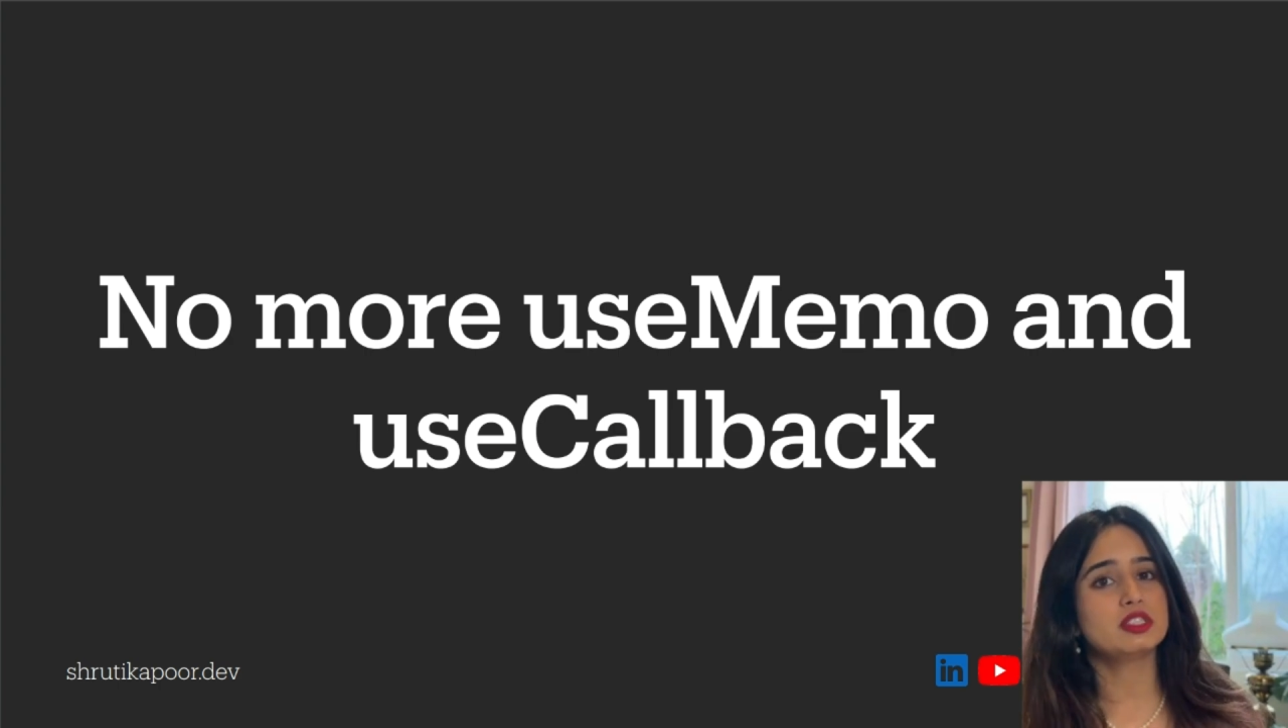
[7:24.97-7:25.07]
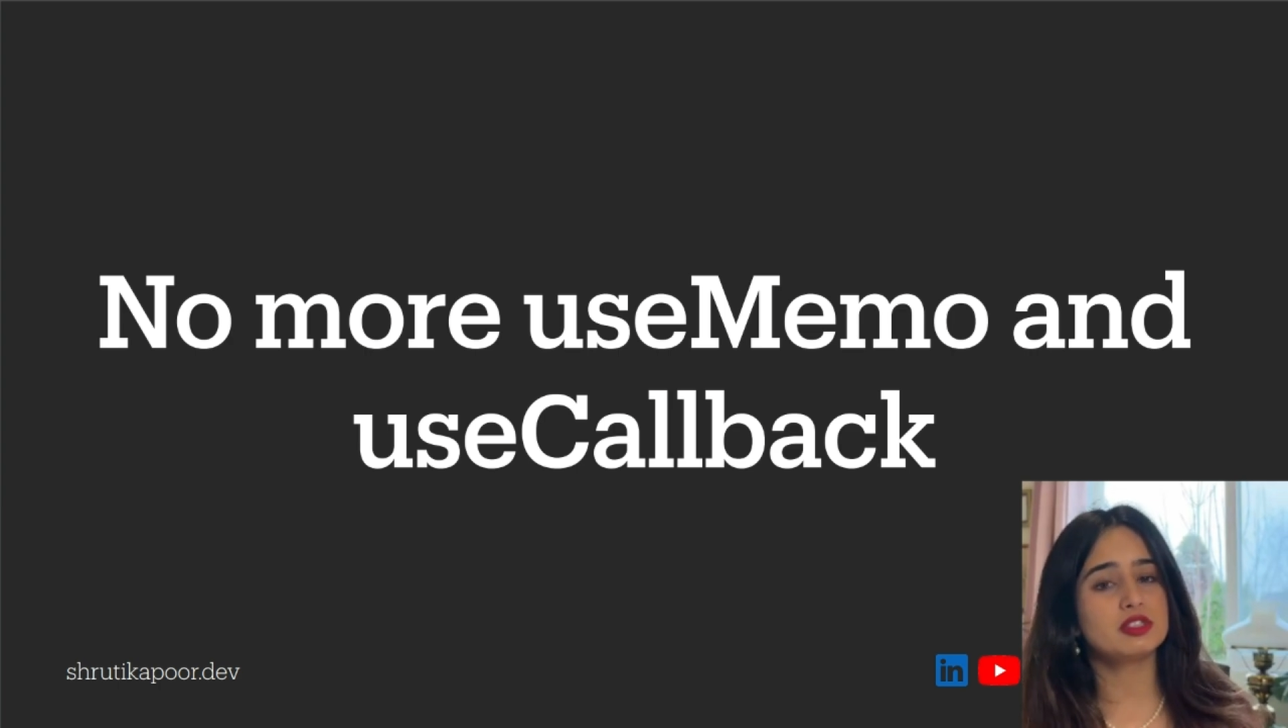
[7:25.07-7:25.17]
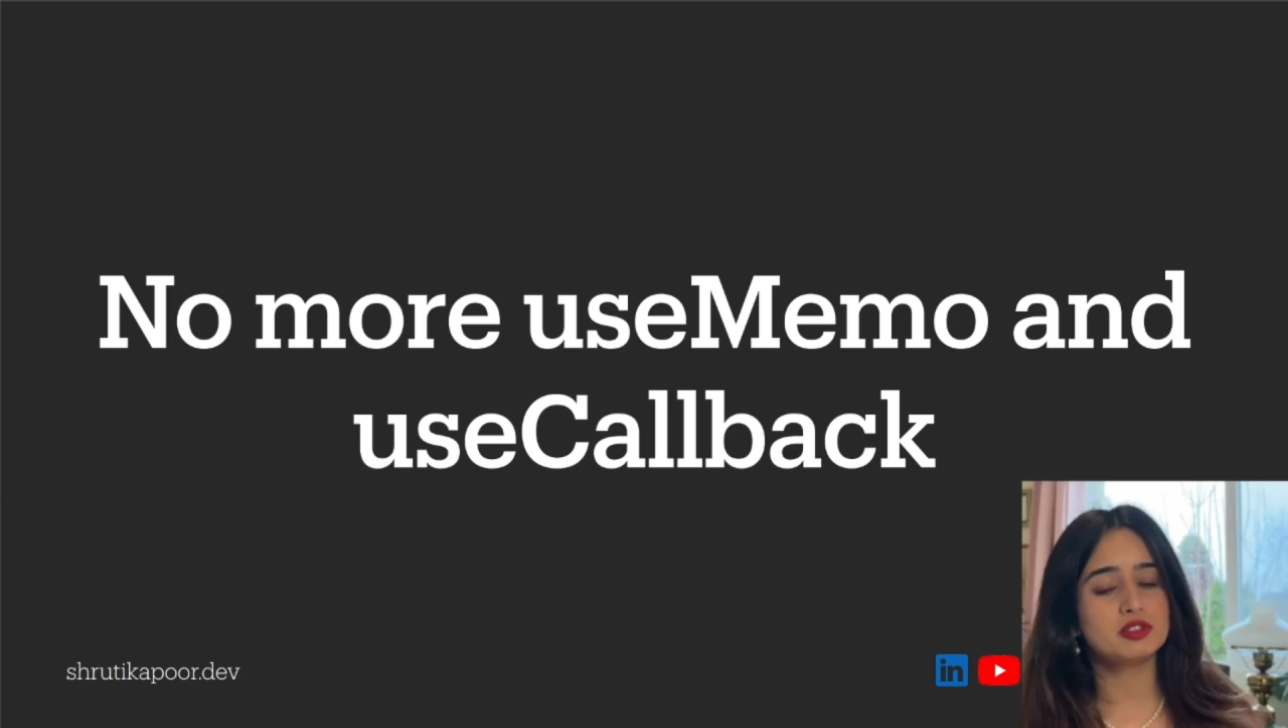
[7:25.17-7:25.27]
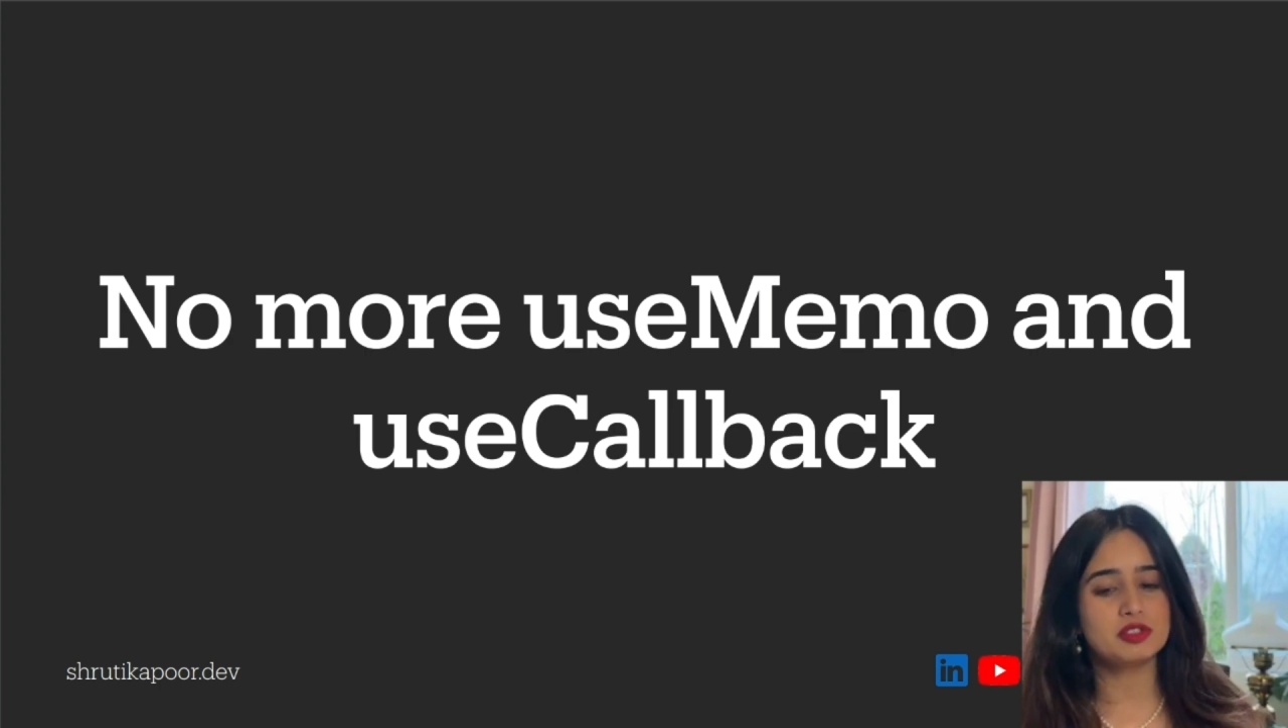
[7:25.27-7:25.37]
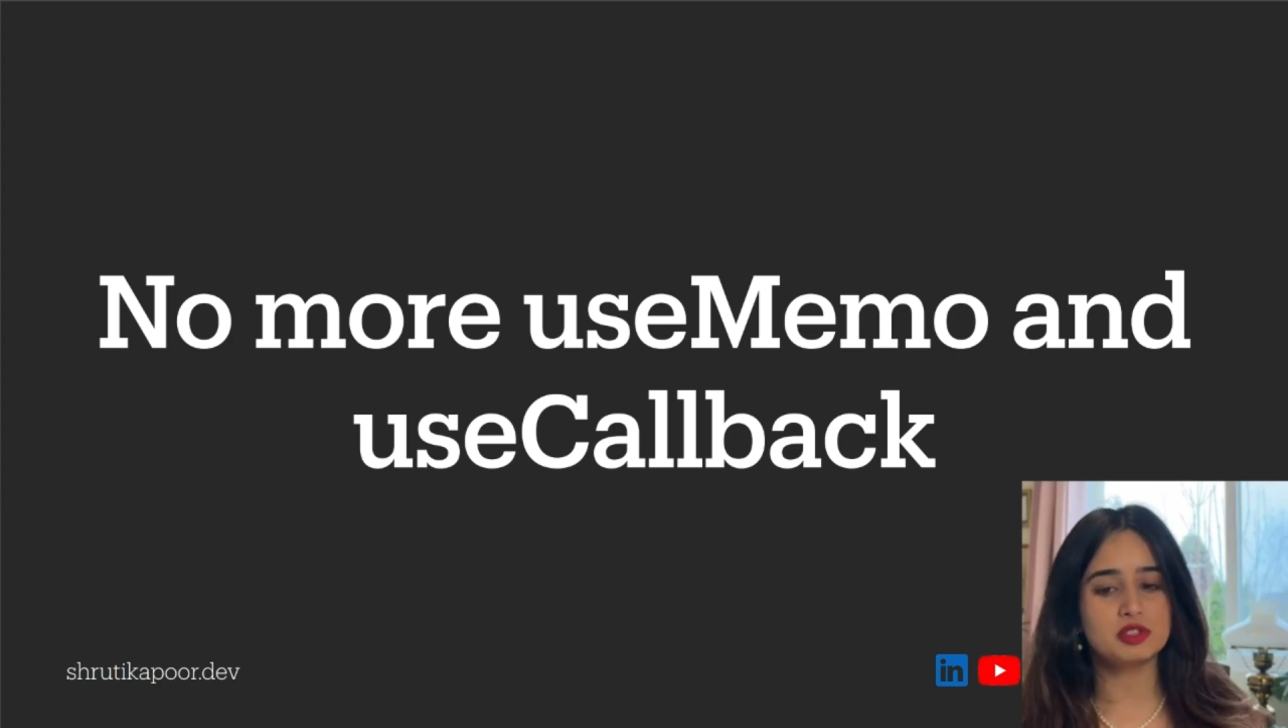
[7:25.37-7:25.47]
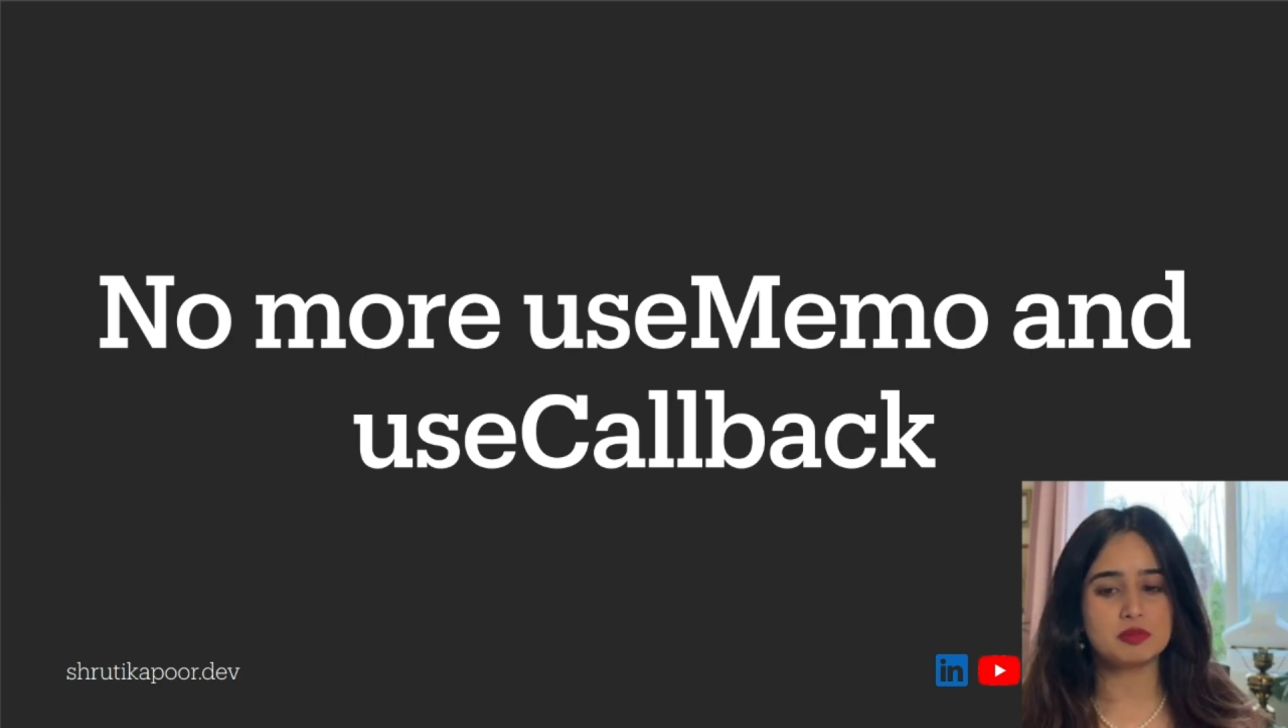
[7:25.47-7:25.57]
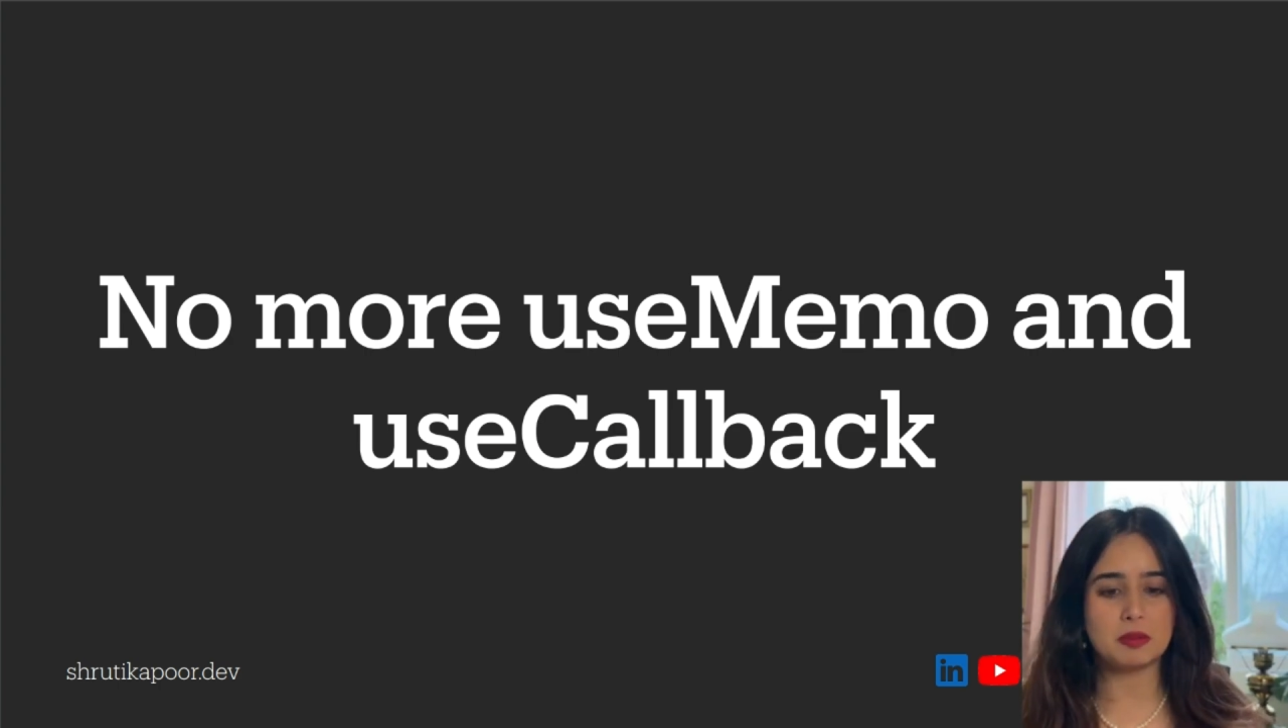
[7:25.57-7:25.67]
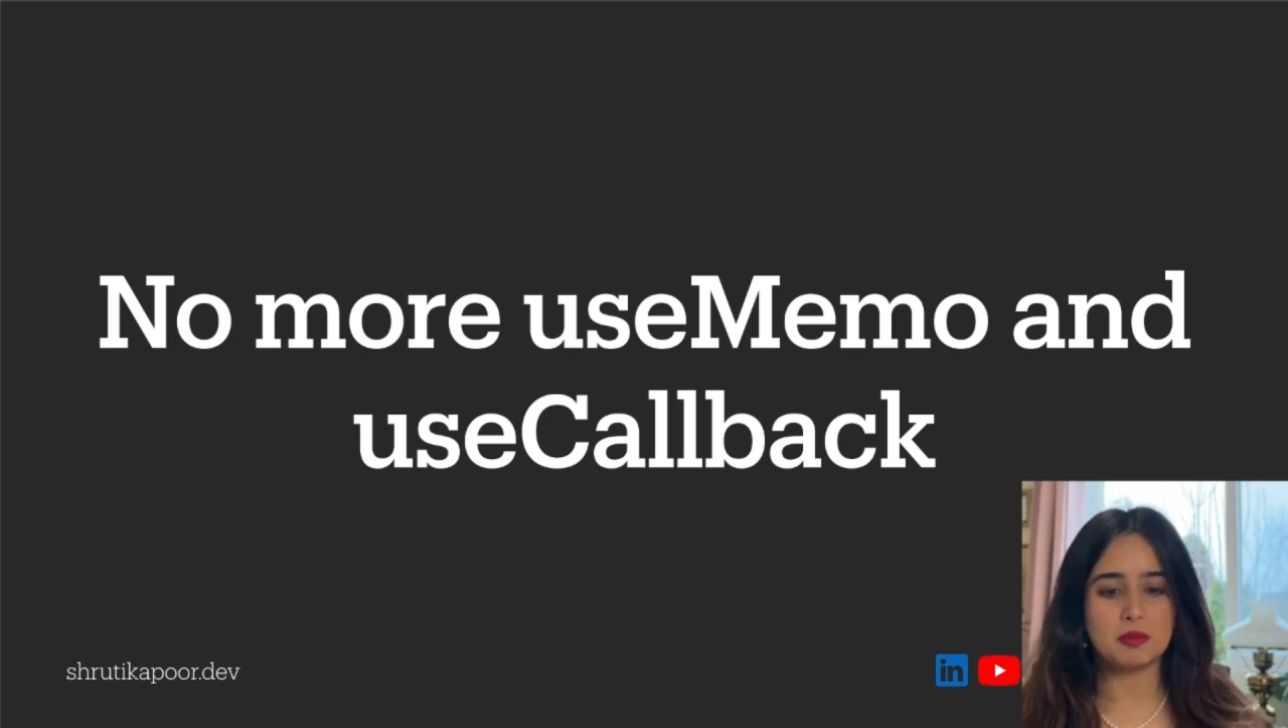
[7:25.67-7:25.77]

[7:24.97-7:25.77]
use useMemo